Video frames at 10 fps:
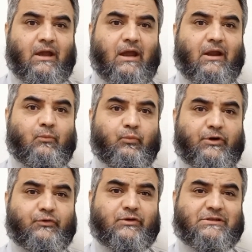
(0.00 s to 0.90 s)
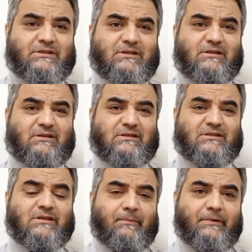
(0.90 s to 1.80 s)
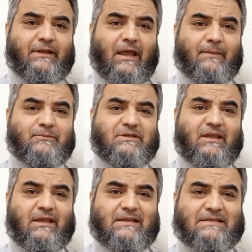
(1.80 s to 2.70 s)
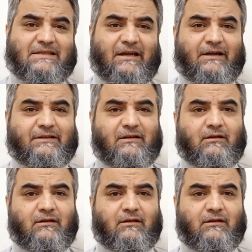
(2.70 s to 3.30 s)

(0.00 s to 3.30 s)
and vitreous sometimes exert